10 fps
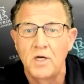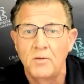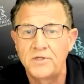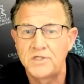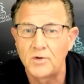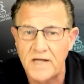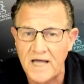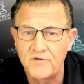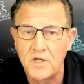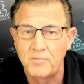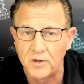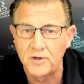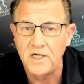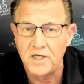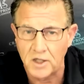but you don't have the
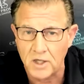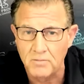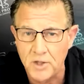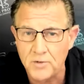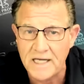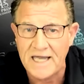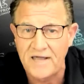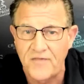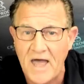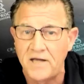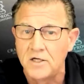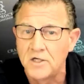ability to communicate that